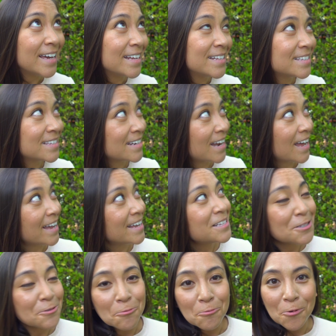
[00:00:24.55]
It's a
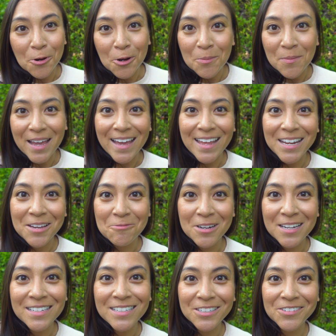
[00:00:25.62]
nice warm
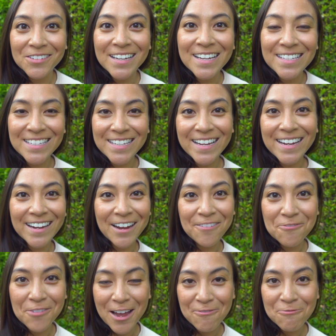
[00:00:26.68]
81 degrees here
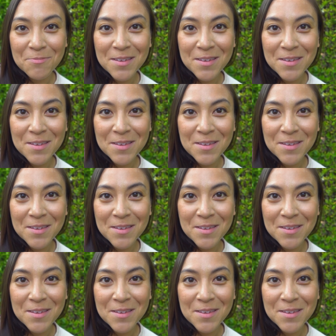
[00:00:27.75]
at 5